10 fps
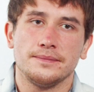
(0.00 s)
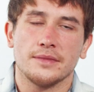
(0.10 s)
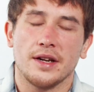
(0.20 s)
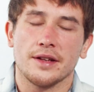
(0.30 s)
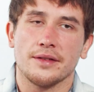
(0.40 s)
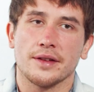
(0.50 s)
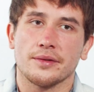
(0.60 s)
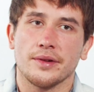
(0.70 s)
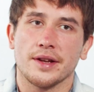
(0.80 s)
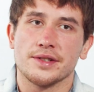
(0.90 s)
I didn't think the
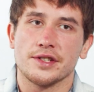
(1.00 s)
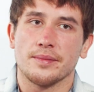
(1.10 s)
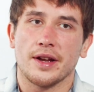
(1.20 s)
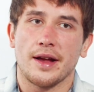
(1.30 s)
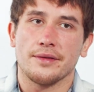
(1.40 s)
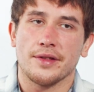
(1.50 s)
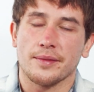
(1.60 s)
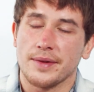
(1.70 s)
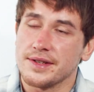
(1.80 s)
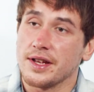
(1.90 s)
relationship I'd have
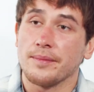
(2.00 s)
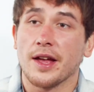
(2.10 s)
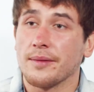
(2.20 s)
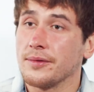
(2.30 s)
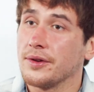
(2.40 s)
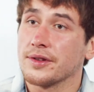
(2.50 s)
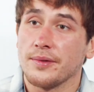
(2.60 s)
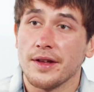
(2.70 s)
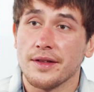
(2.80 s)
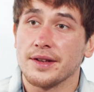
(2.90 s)
with my stepdad would look the
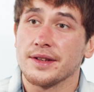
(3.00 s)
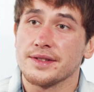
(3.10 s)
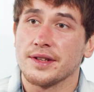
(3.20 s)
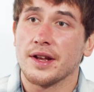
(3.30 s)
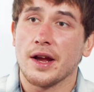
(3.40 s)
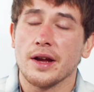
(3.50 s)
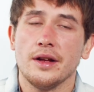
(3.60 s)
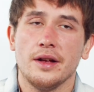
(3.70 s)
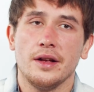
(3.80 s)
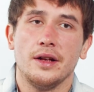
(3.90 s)
way that it does today,
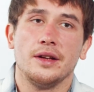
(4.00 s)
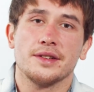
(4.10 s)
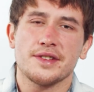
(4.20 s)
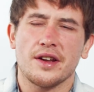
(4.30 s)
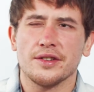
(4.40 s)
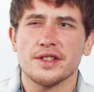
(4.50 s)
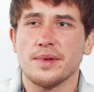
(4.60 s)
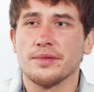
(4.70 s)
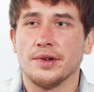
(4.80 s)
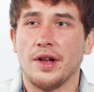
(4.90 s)
because I'd hurt these
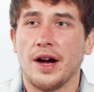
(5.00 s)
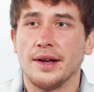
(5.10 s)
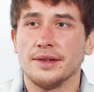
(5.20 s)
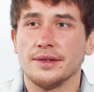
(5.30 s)
people a lot.